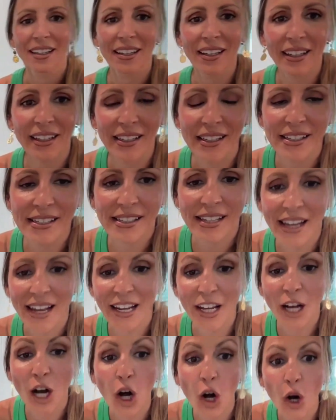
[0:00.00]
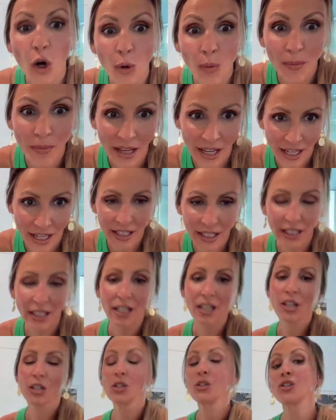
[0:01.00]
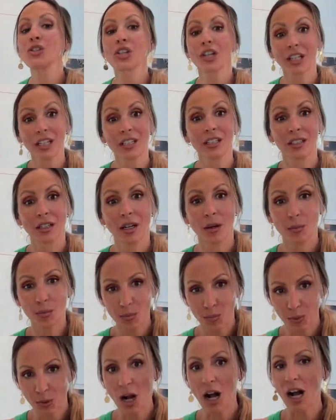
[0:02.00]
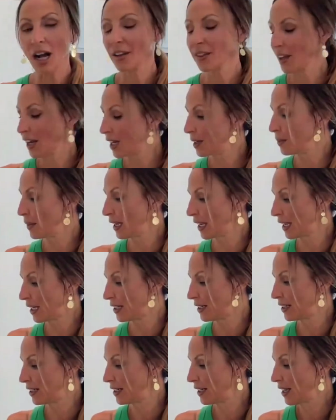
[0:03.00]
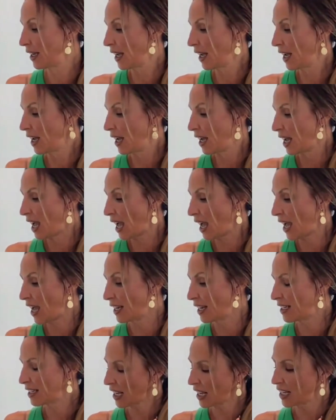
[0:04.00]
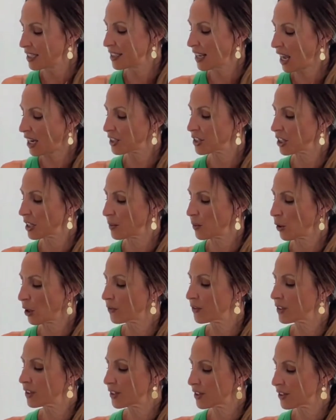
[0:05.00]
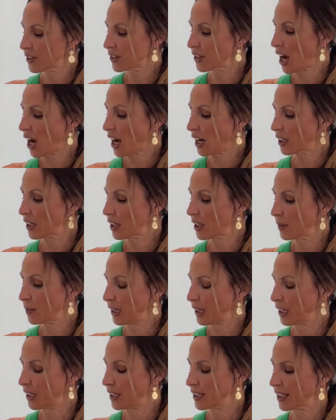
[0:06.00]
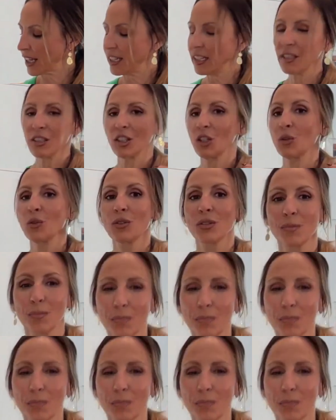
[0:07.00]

is a homemade chicken broth I made. And it's actually more of a stock because I didn't use